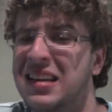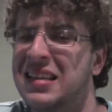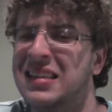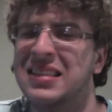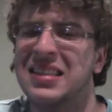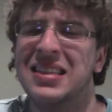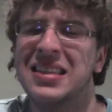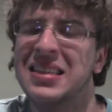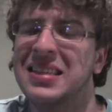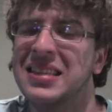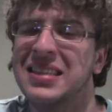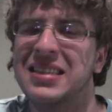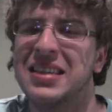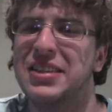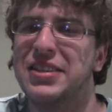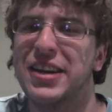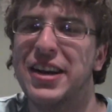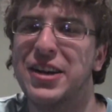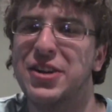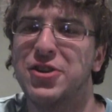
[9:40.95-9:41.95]
she didn't need to
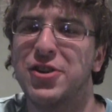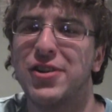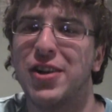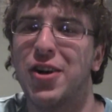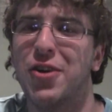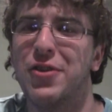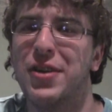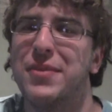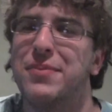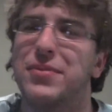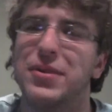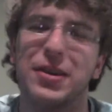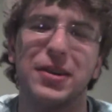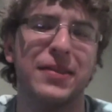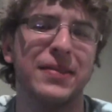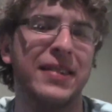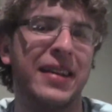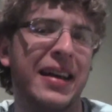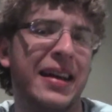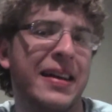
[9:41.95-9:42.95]
change her clothing,
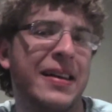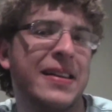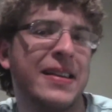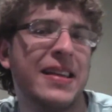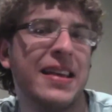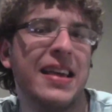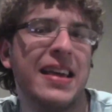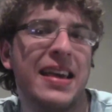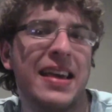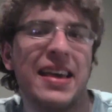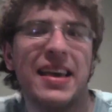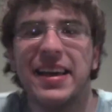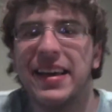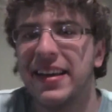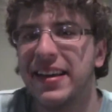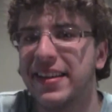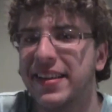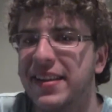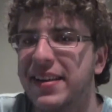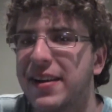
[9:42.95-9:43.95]
but
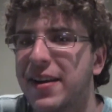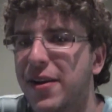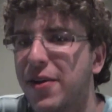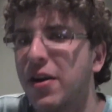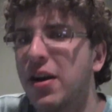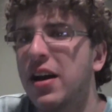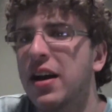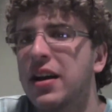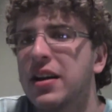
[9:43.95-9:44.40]
you know.